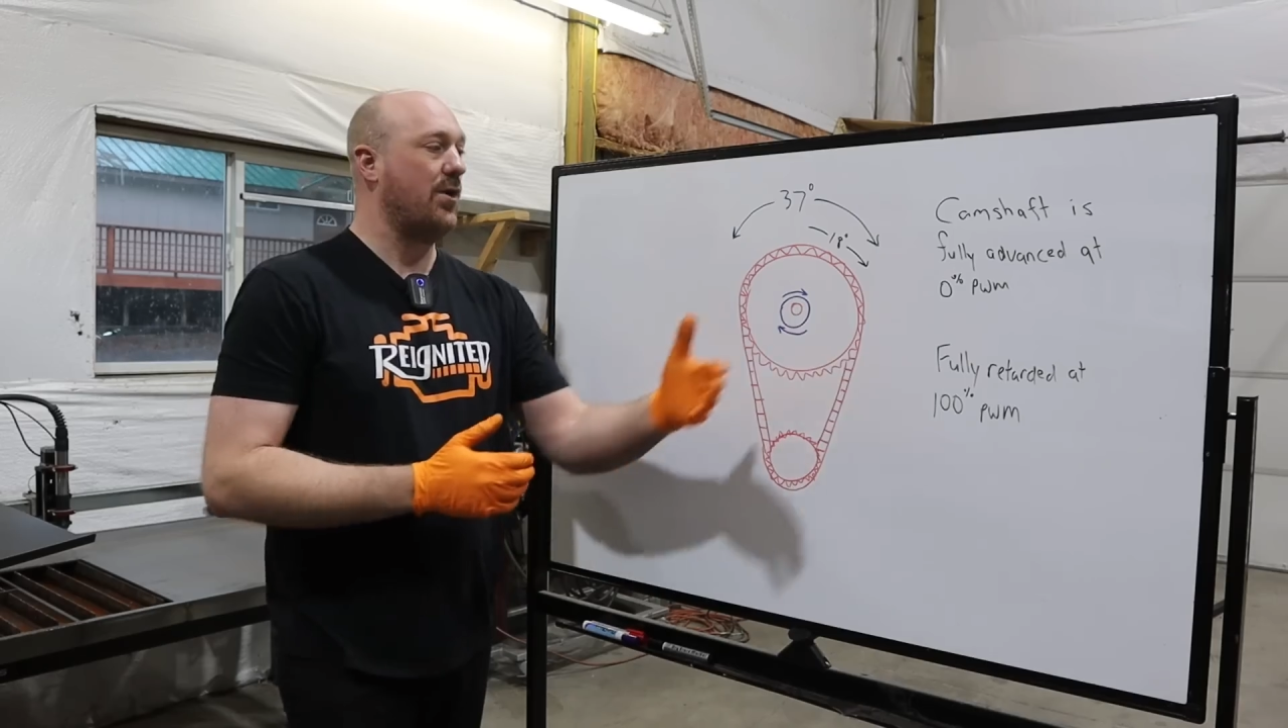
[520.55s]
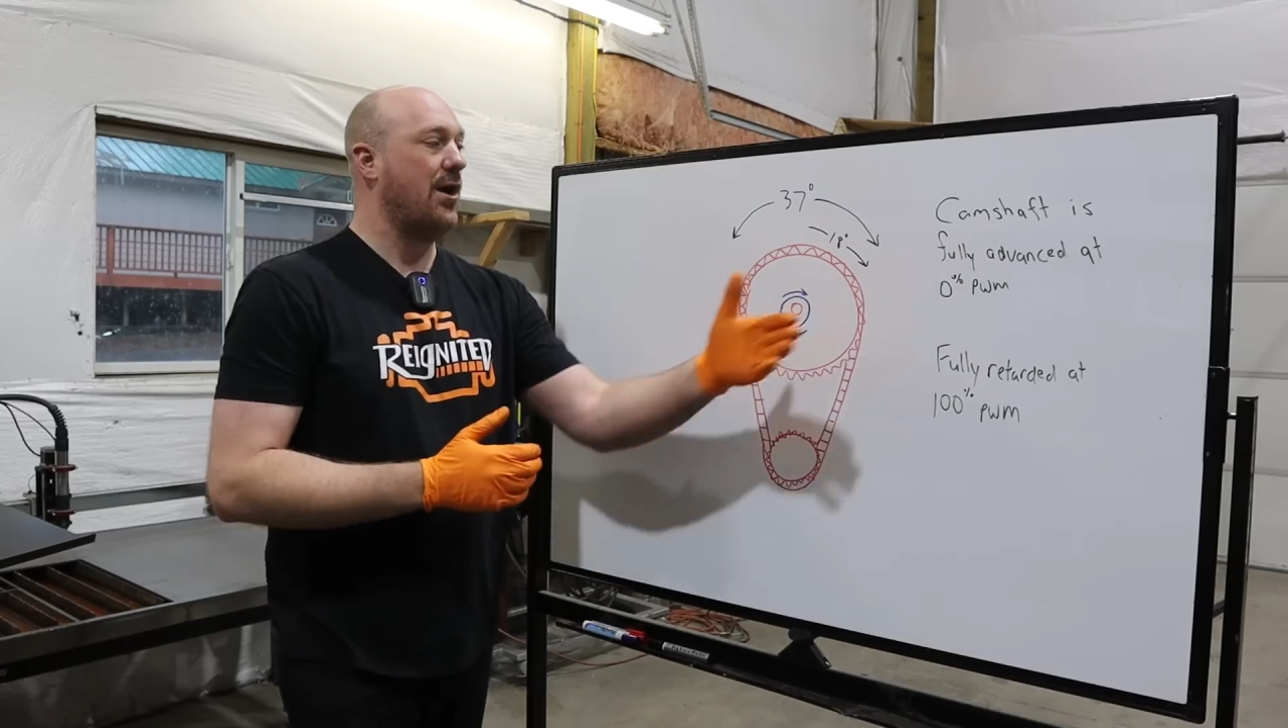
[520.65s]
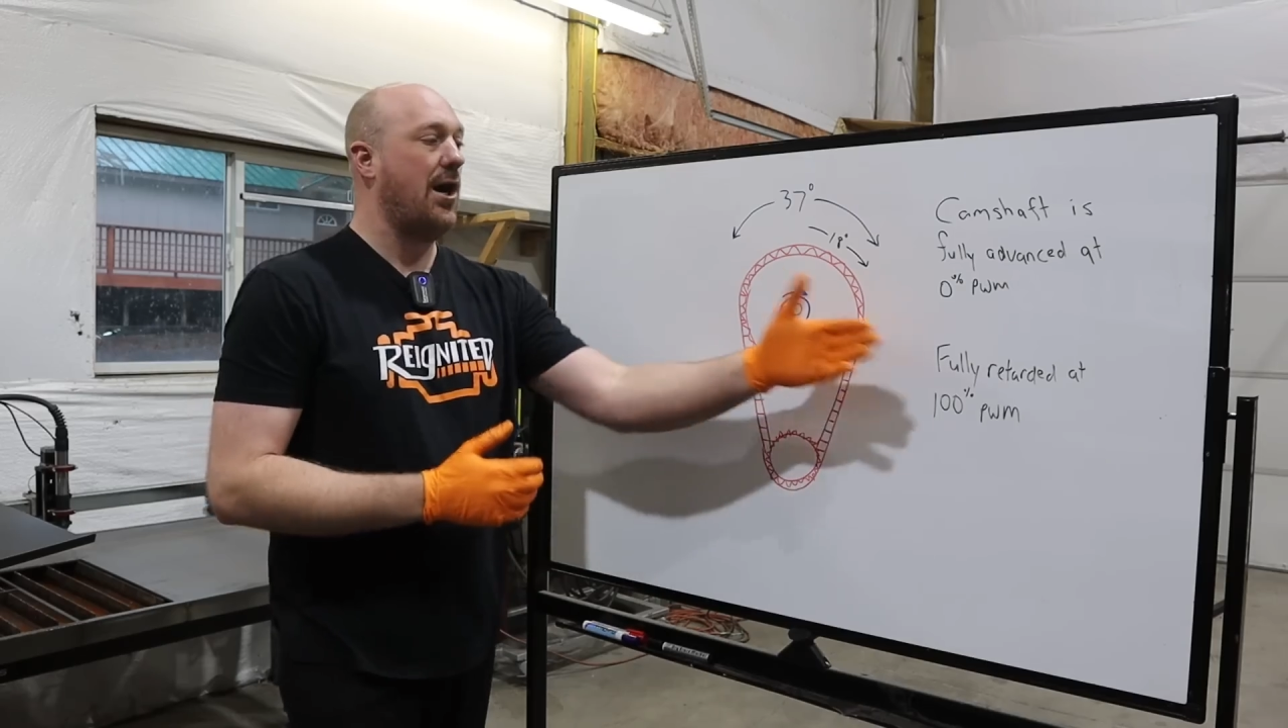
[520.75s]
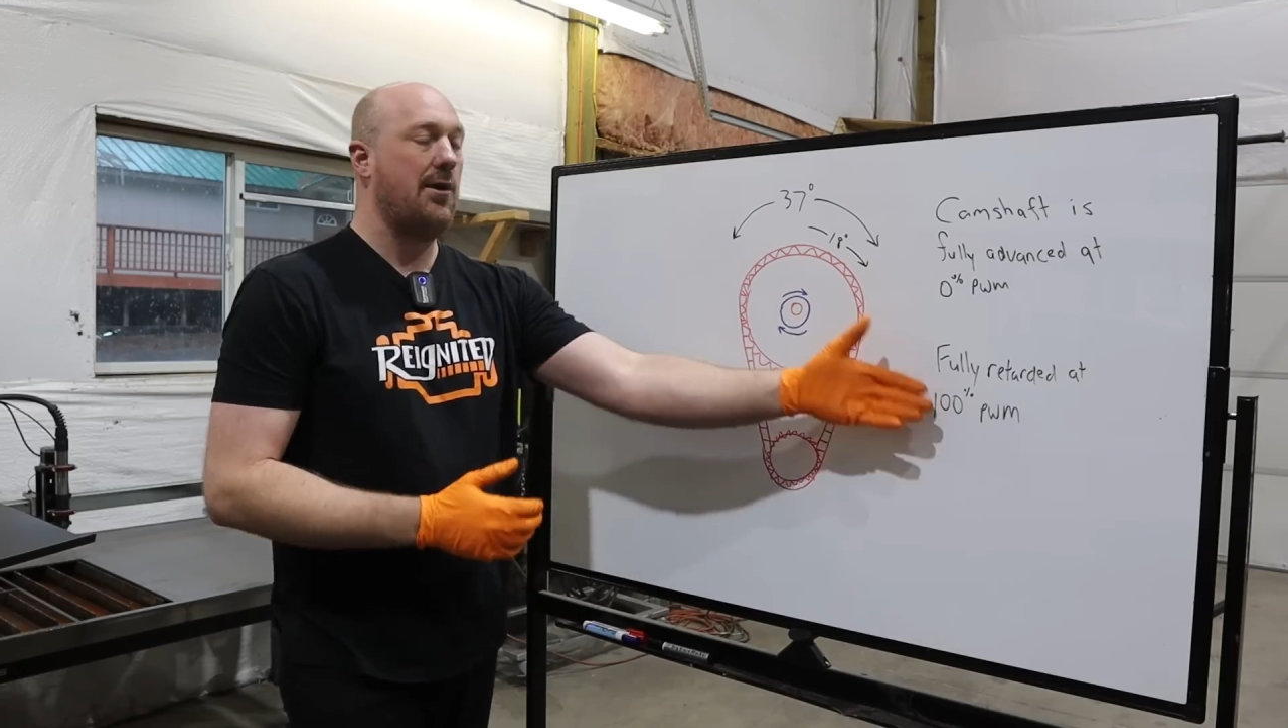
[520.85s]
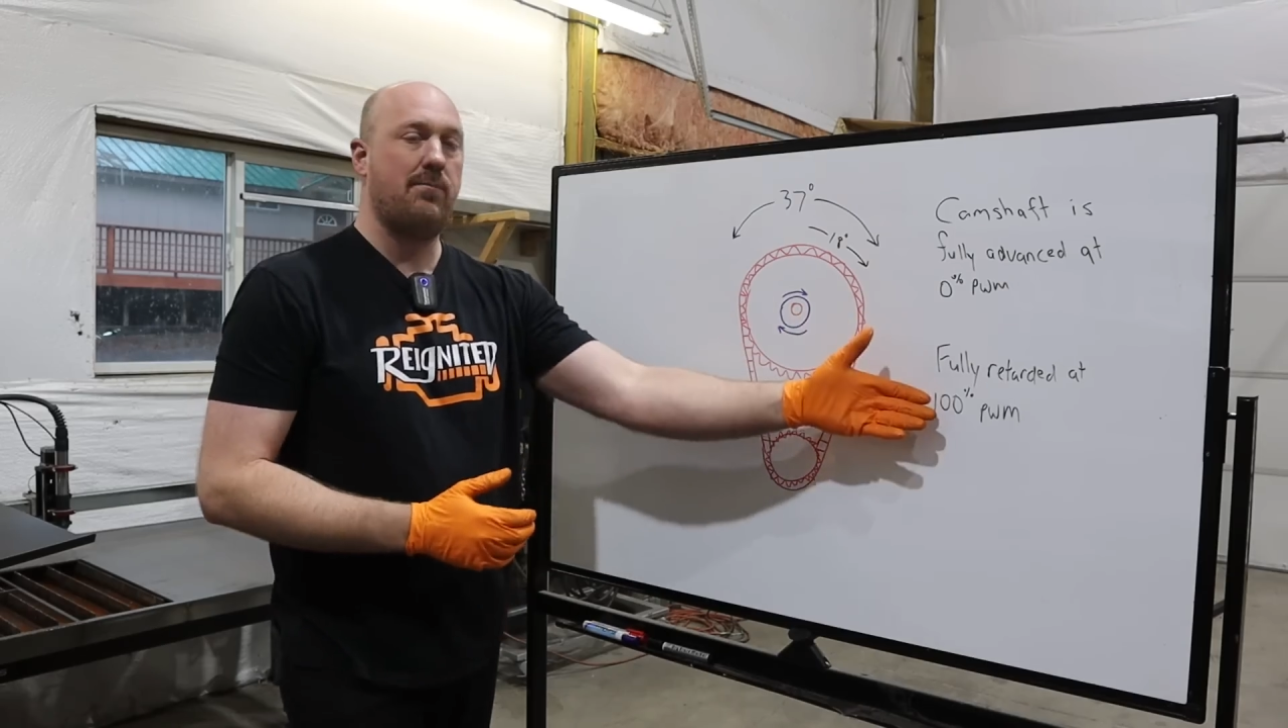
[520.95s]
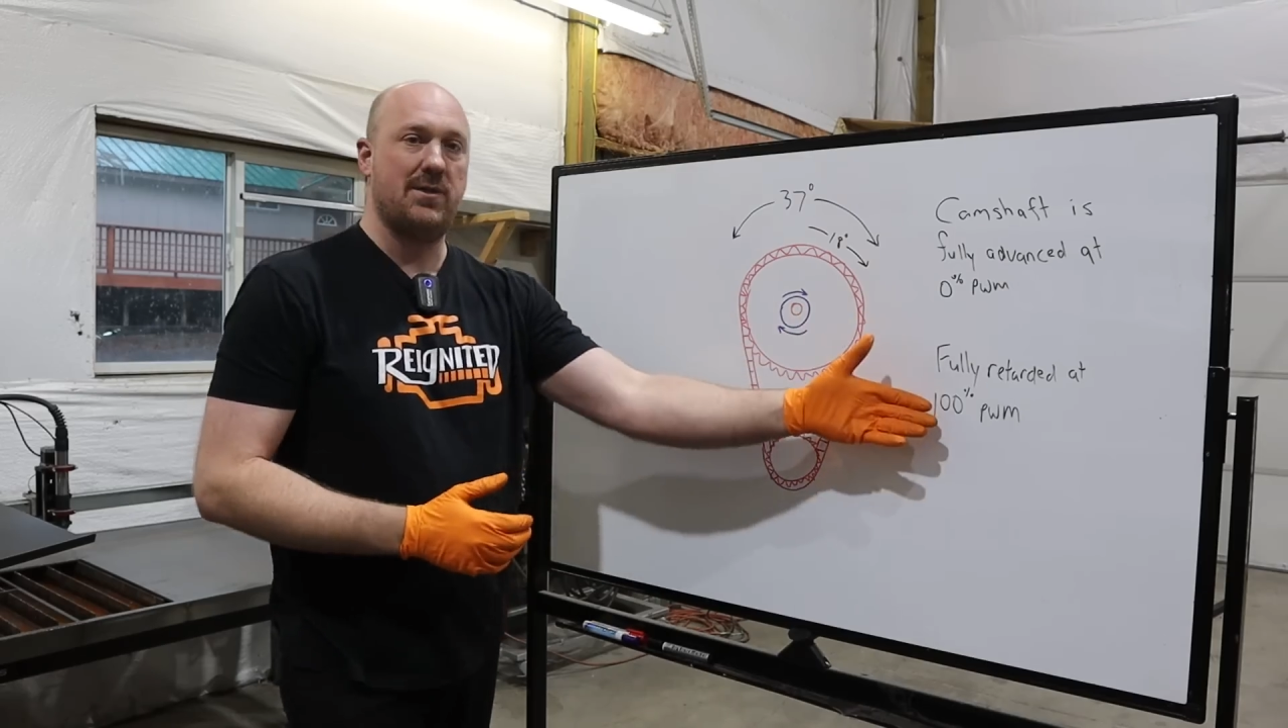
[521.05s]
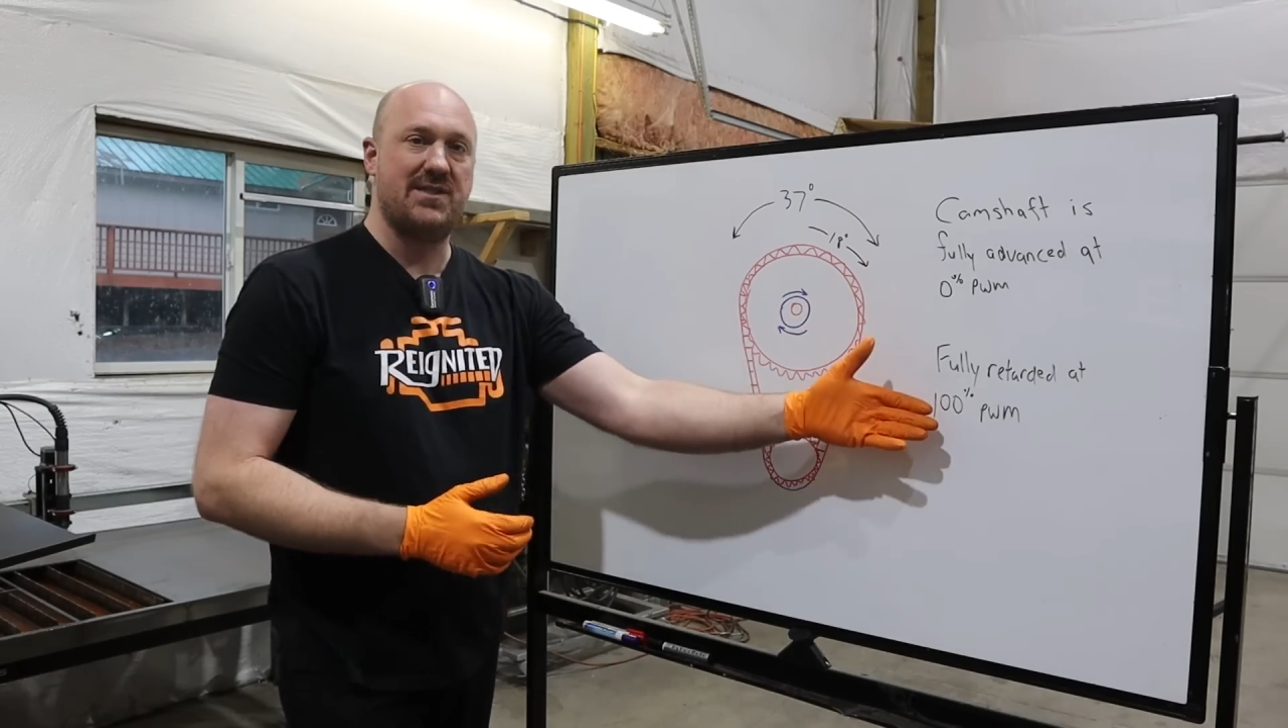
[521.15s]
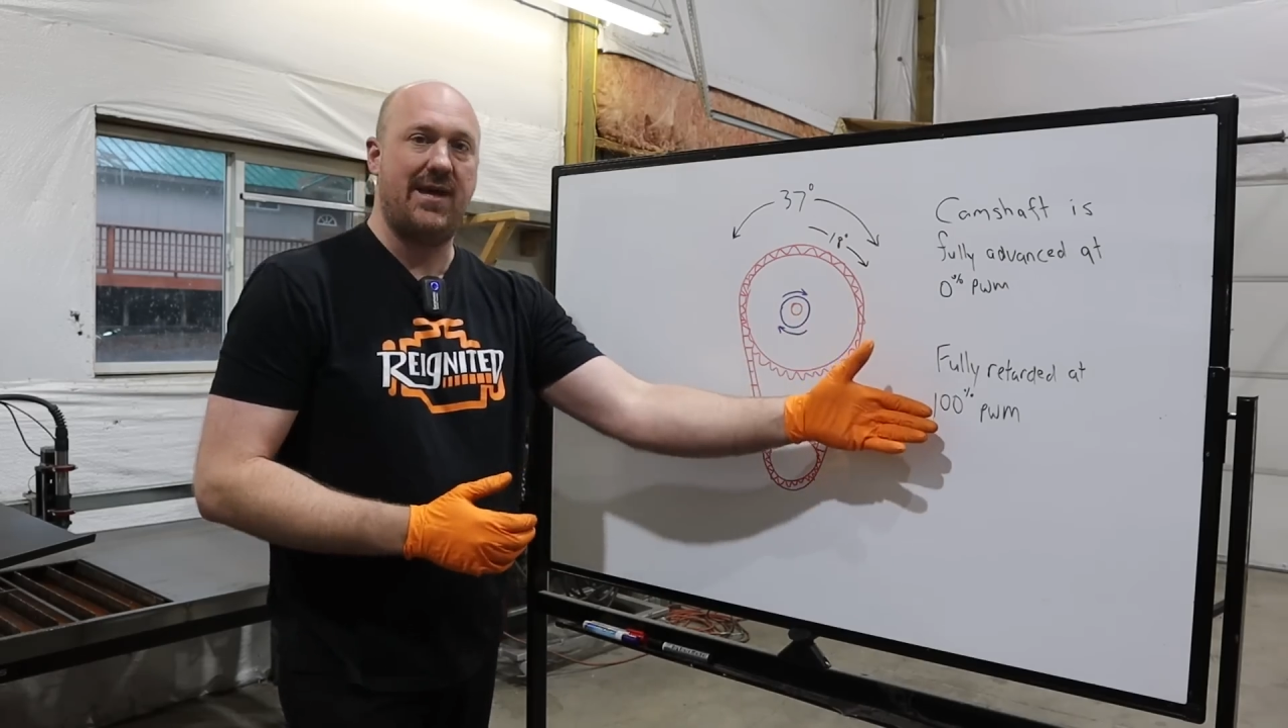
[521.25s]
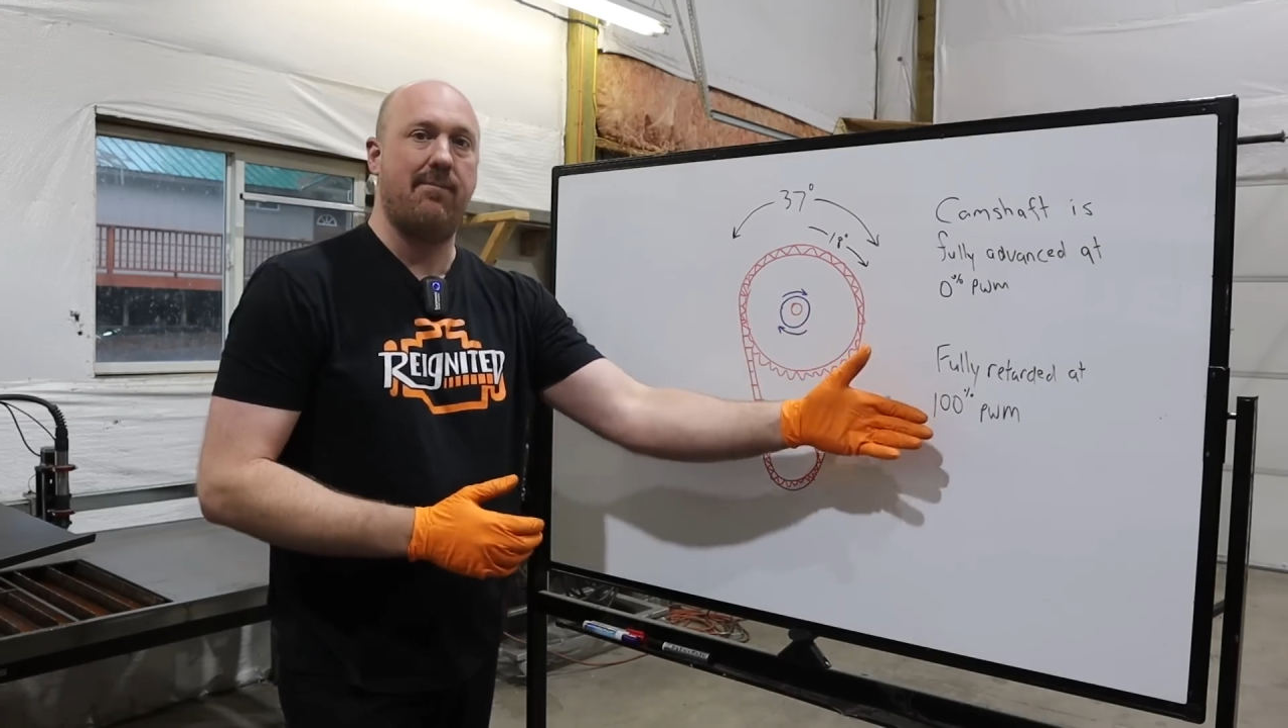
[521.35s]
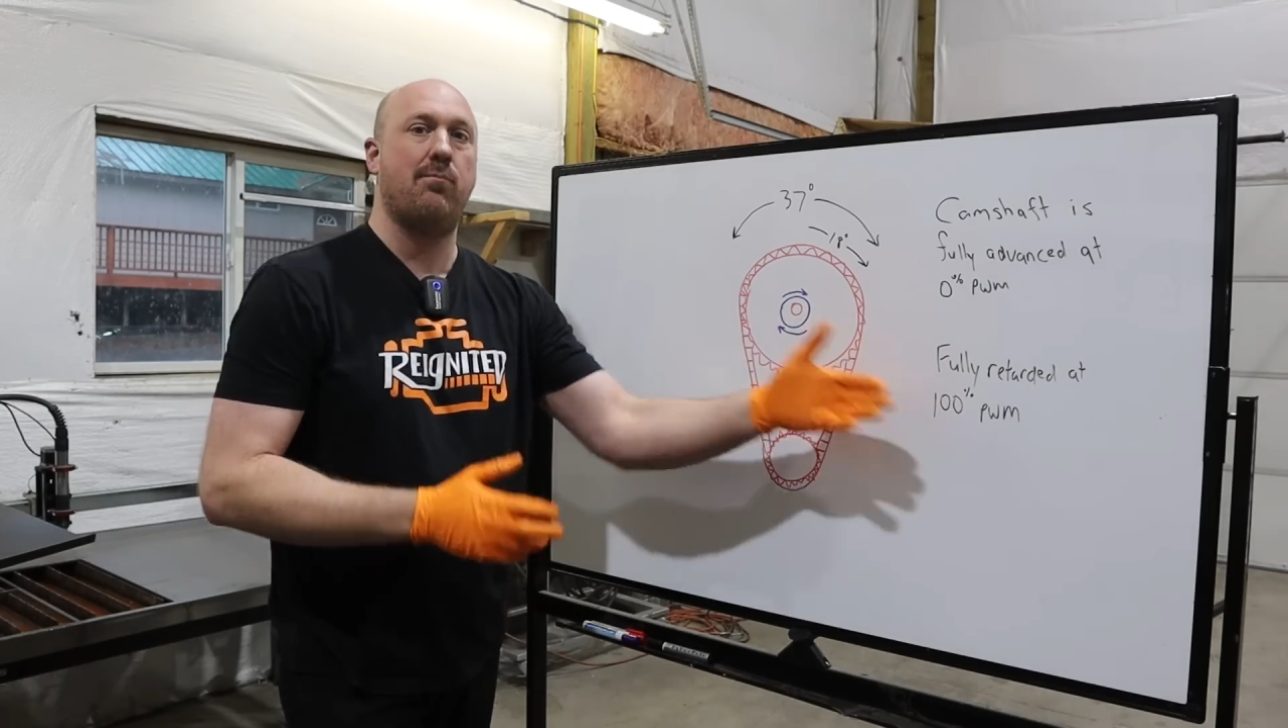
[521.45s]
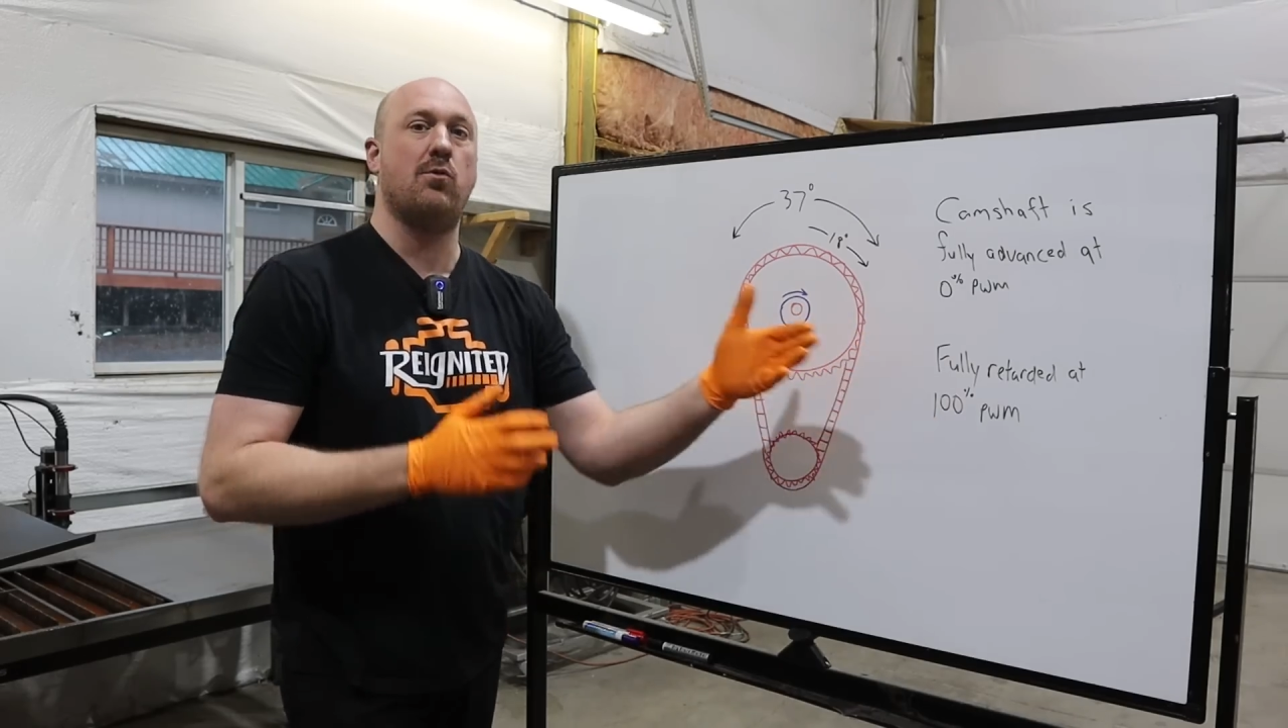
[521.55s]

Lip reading: 100%